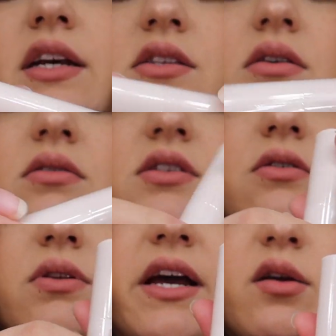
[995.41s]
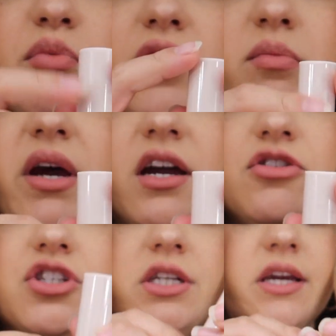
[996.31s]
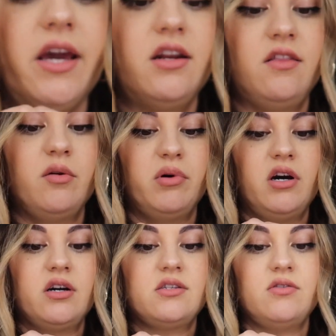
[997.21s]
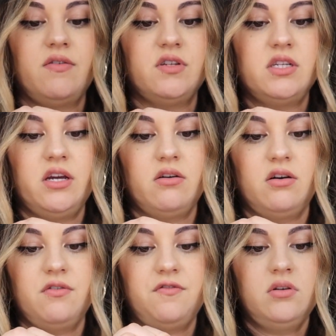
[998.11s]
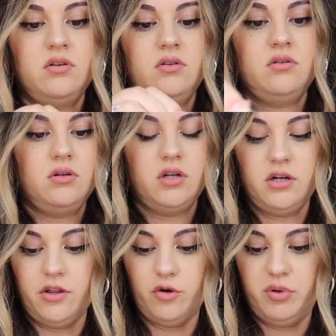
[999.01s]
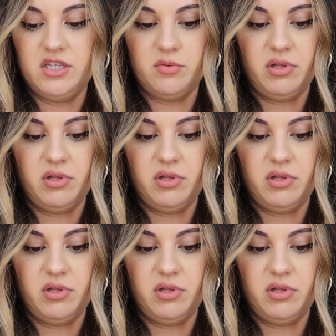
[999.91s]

it's also like pre-packaged again in the box, so you have to take off another piece of